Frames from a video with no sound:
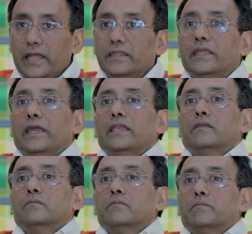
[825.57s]
and
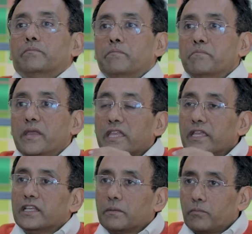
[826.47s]
then
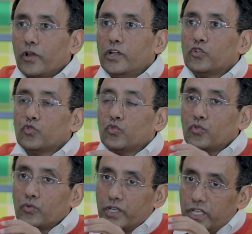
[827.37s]
making it a point to
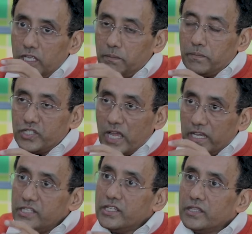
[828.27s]
keep
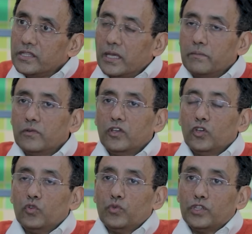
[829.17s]
challenging them
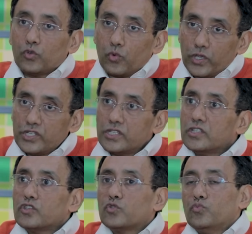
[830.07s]
with
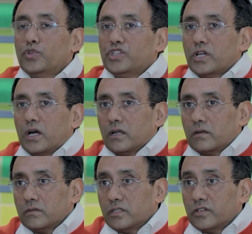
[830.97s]
questions which are
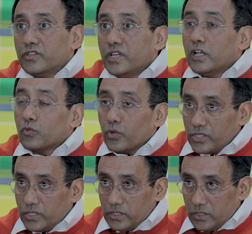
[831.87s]
the real
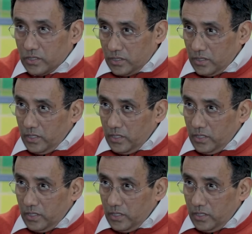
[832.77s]
questions